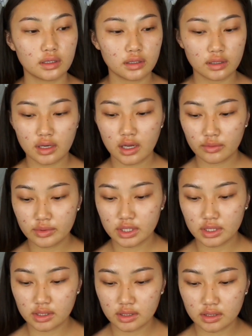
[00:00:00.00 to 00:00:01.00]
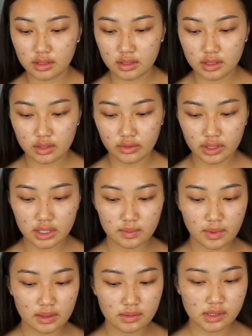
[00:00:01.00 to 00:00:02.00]
Now we're just gonna conceal these
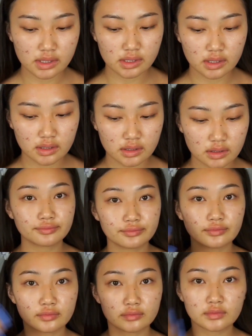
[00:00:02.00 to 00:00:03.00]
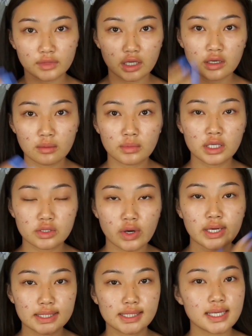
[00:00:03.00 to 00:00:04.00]
babies because nobody trying
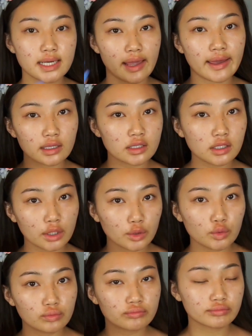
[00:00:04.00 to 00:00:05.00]
to see that, you know.